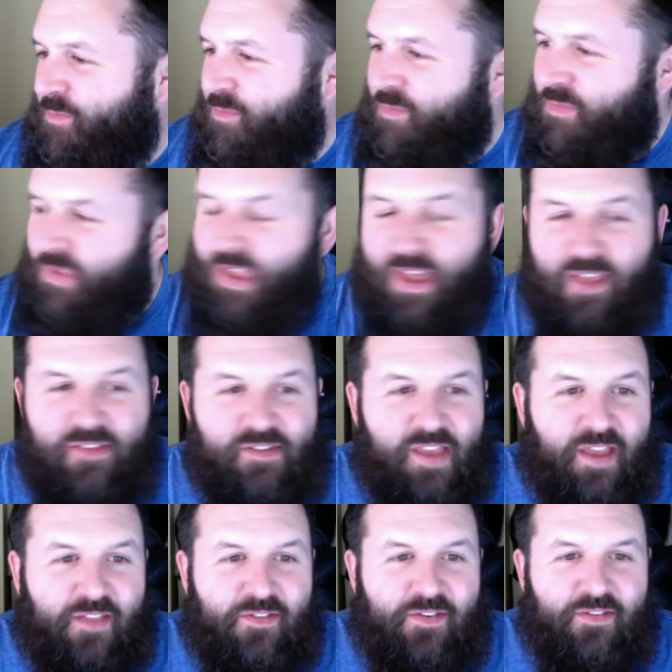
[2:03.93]
Yeah,
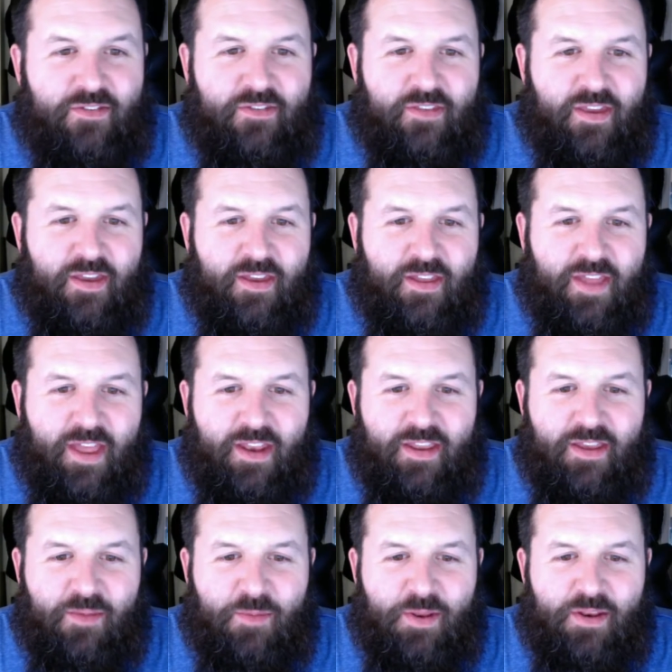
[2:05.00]
Zach just had to
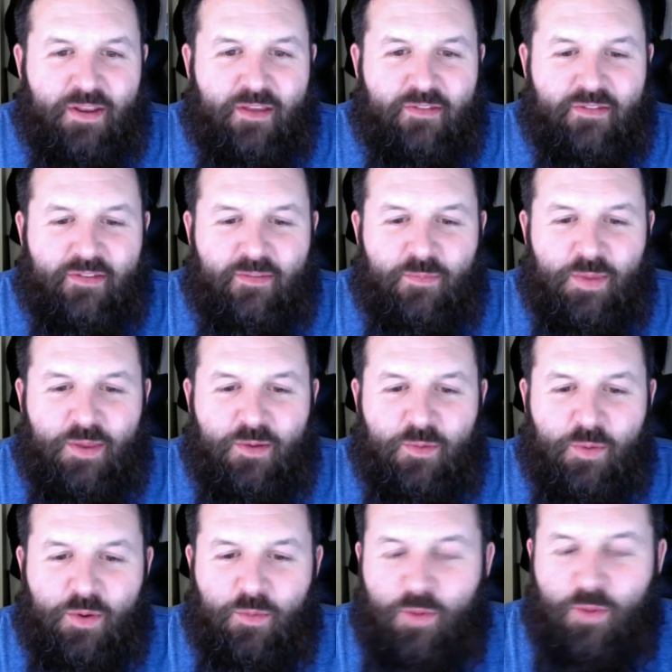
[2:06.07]
come in and ask me a
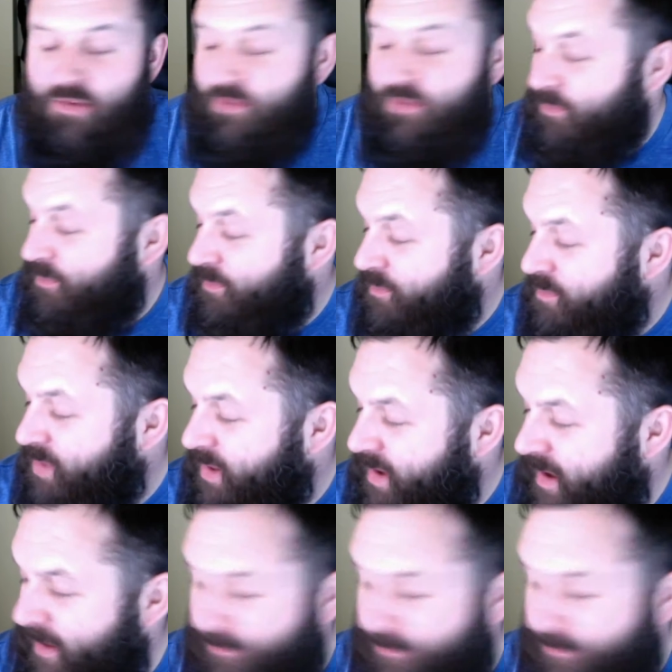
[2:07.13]
quick question. But yeah,